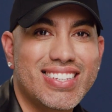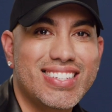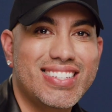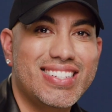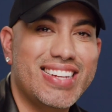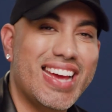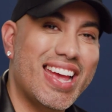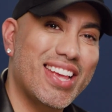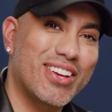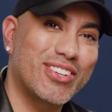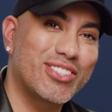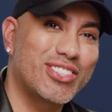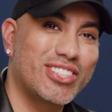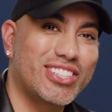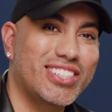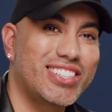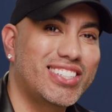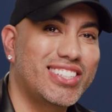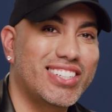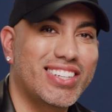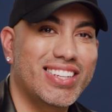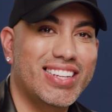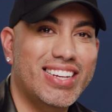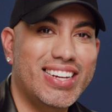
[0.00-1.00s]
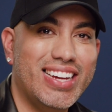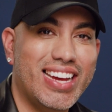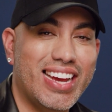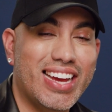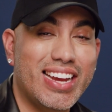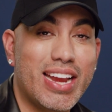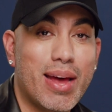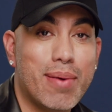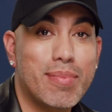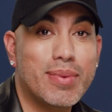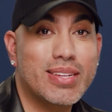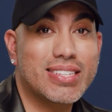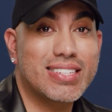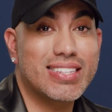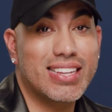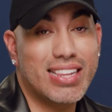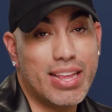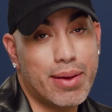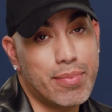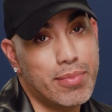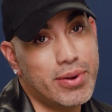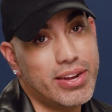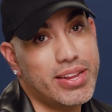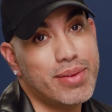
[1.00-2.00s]
is Daniel Chinchilla and I'm a
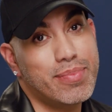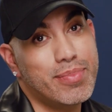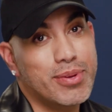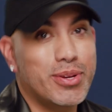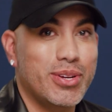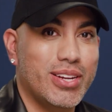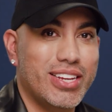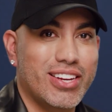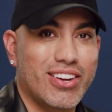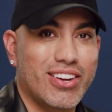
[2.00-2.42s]
celebrity beauty